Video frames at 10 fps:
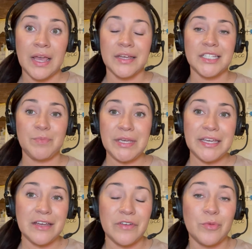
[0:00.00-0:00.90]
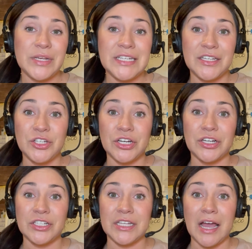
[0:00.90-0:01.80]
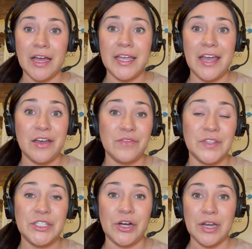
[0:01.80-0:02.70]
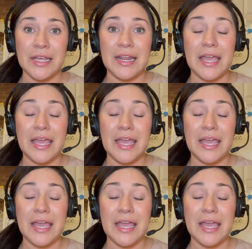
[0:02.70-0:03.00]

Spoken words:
Speaking of helping teachers, I have started